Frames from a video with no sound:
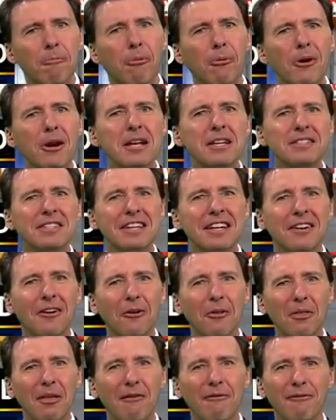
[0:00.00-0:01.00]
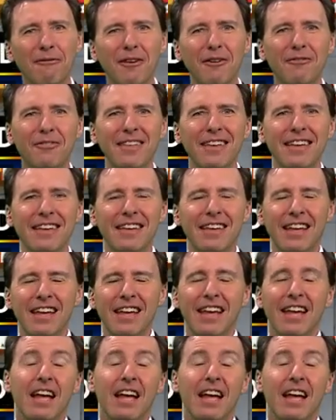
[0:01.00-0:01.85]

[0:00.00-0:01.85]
breezy and only fifty.